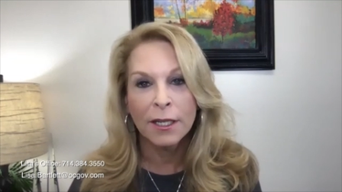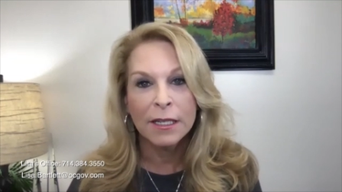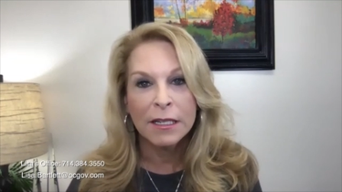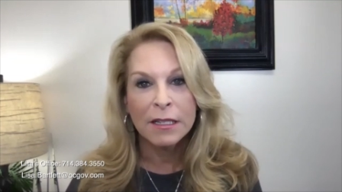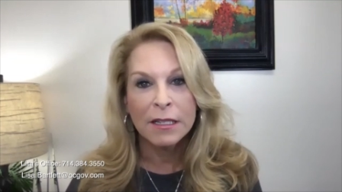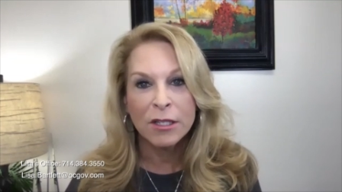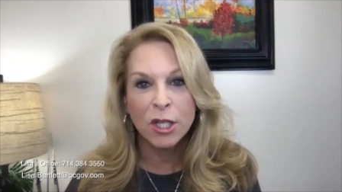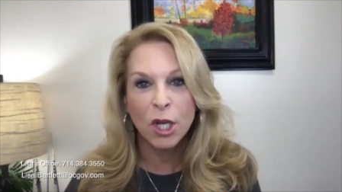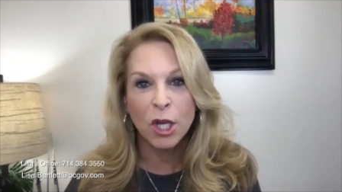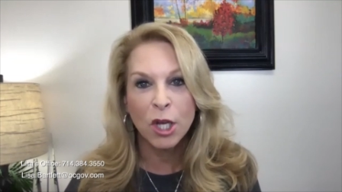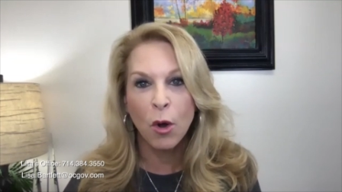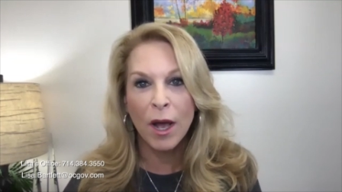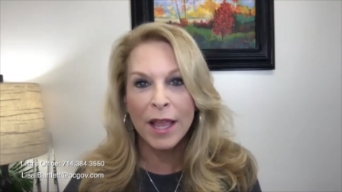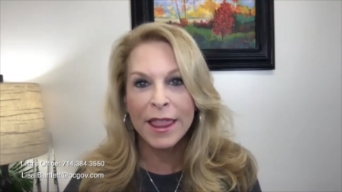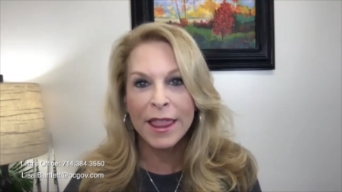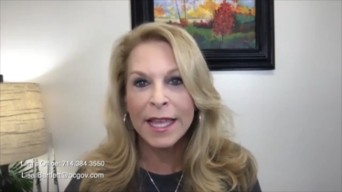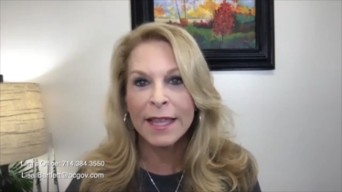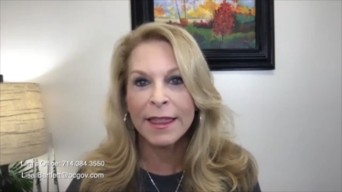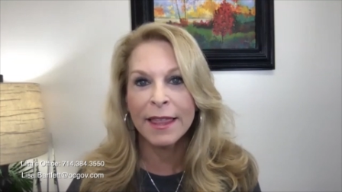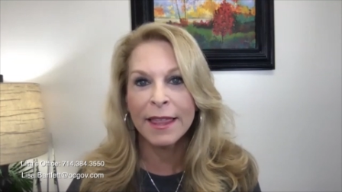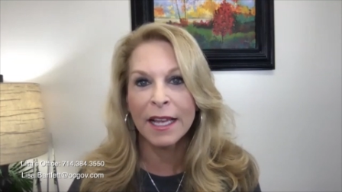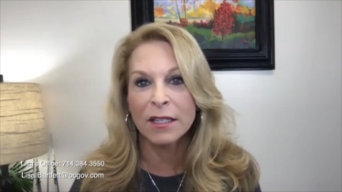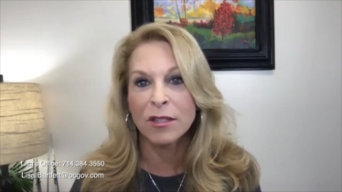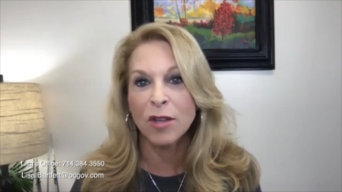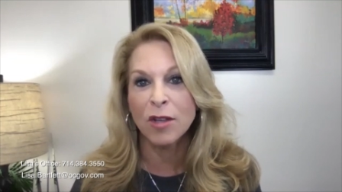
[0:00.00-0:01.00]
So I
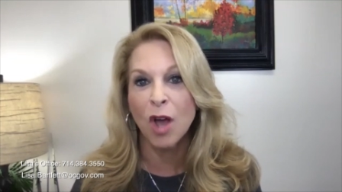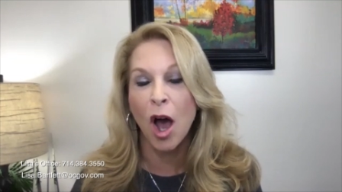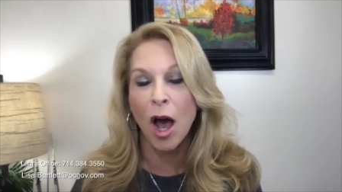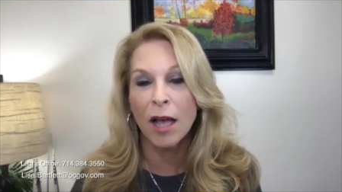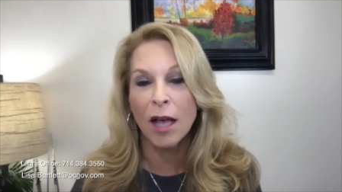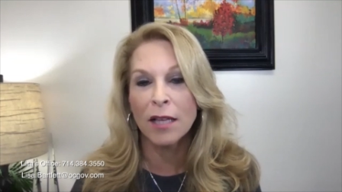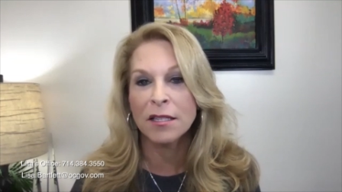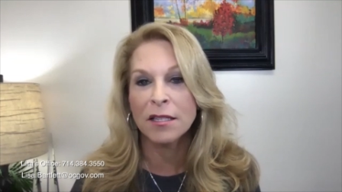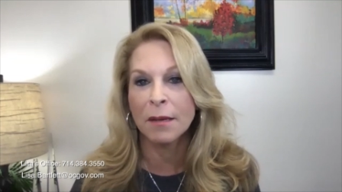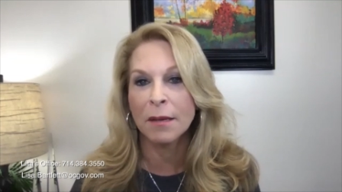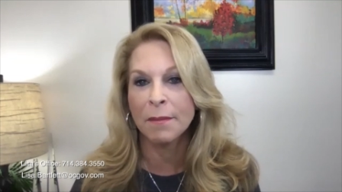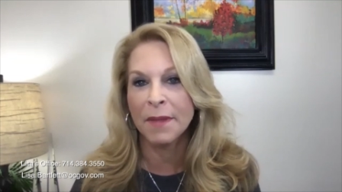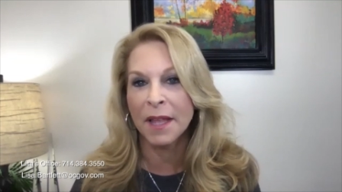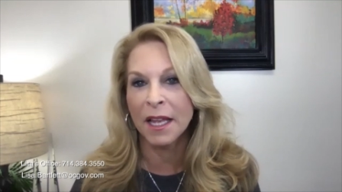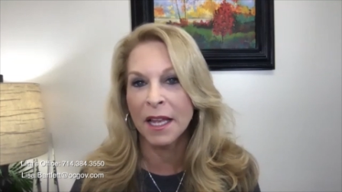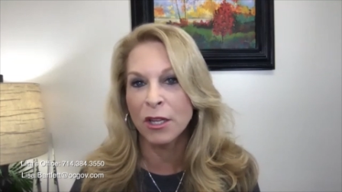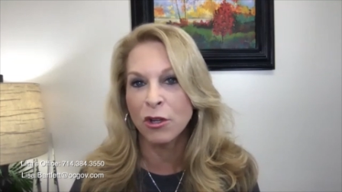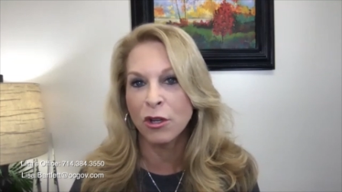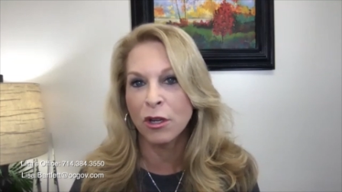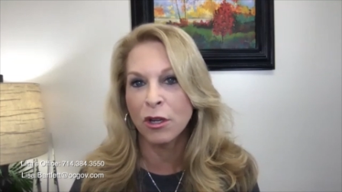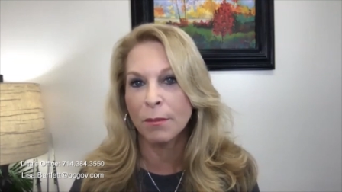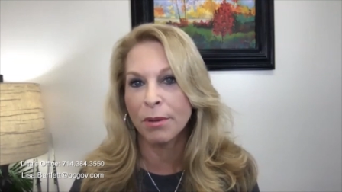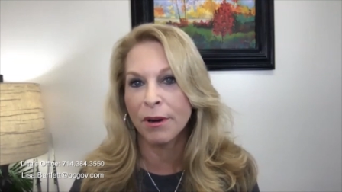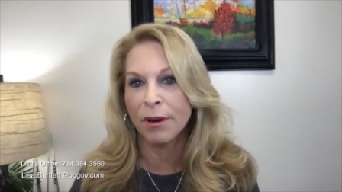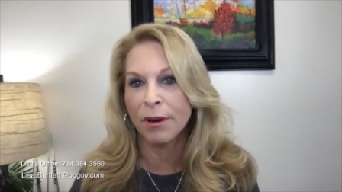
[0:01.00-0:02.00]
think that's awesome that you
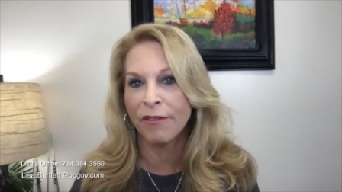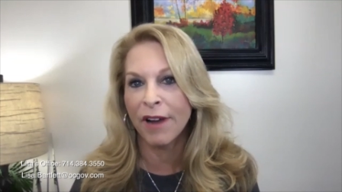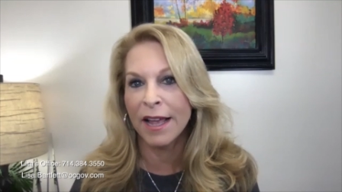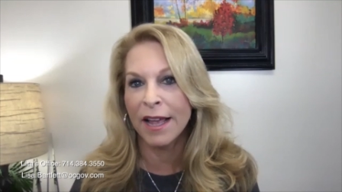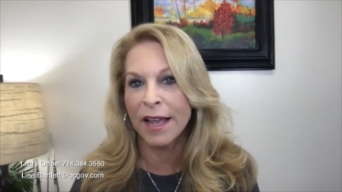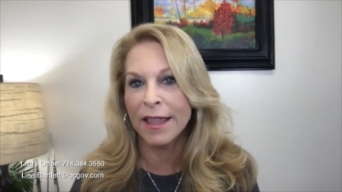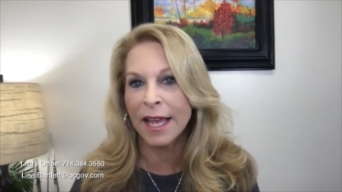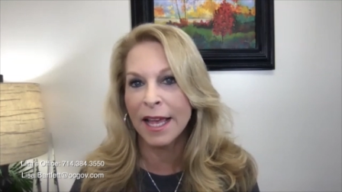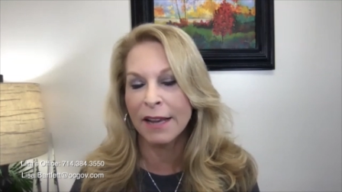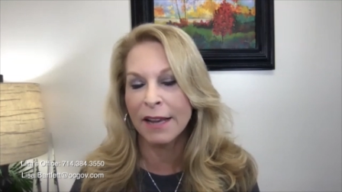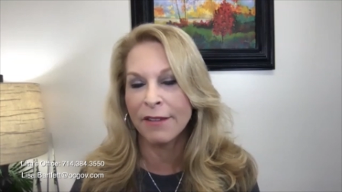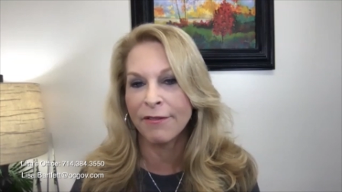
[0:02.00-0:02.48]
can provide that.